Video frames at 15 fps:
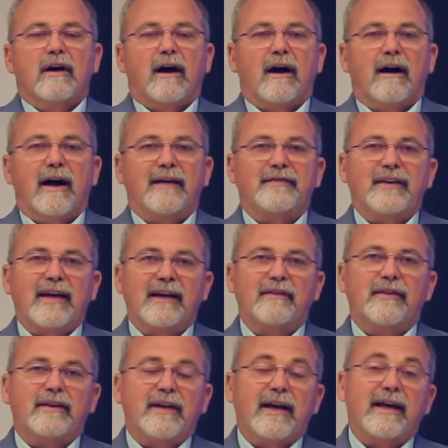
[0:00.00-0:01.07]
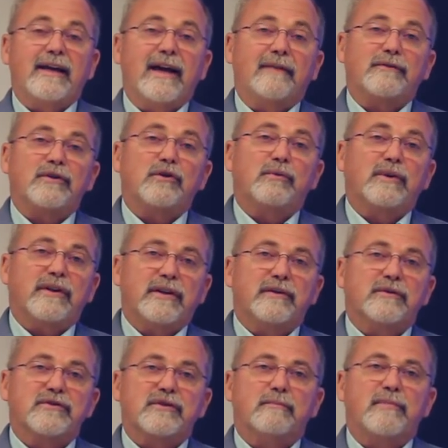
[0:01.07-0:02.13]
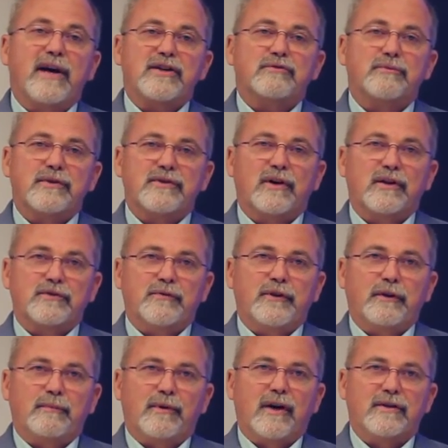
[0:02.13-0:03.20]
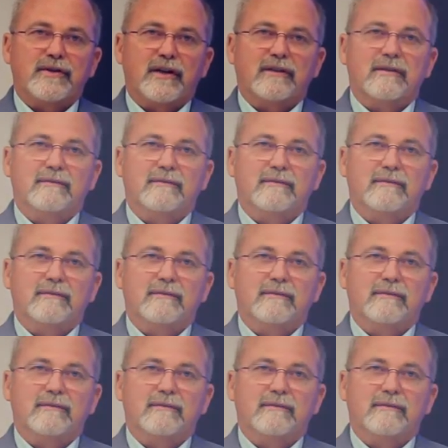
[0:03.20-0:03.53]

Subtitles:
At the end of the day, you have to do what yields the best results for your project.